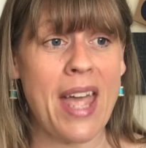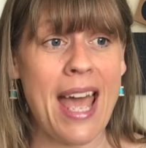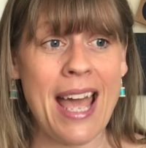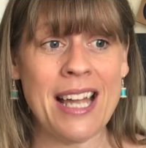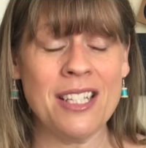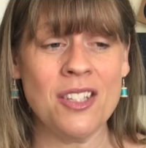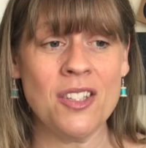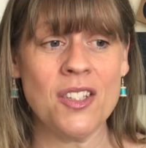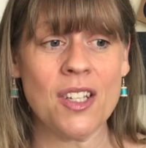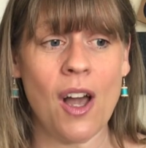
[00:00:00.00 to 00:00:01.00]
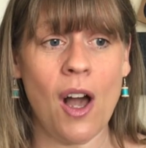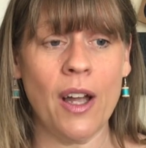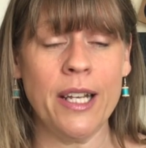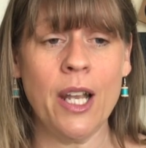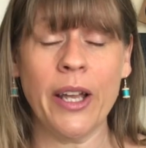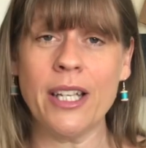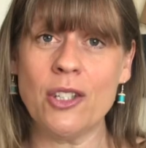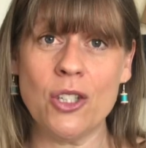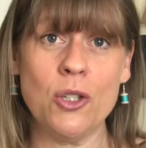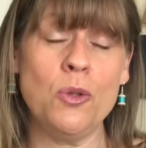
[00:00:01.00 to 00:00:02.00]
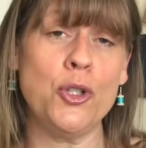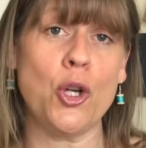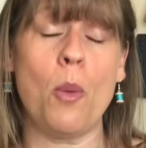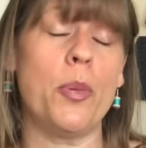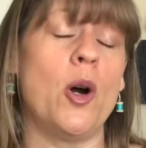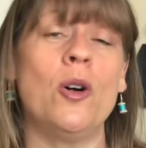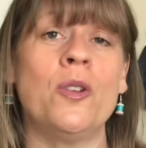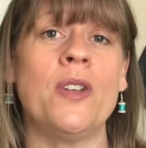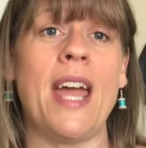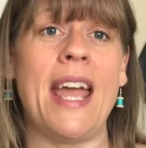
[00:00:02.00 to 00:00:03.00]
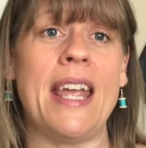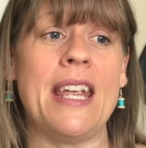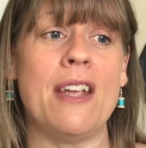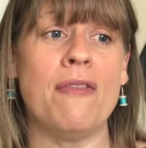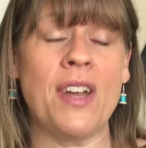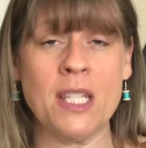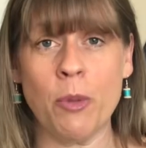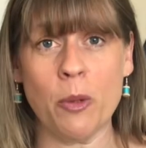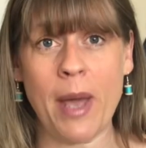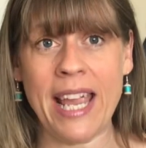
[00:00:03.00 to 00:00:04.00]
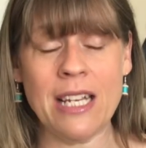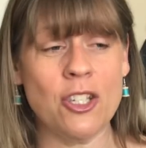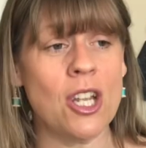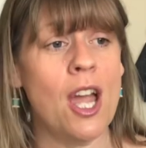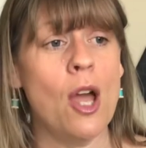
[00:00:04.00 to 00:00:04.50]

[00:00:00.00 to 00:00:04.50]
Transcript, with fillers: and I like to shop on a Facebook page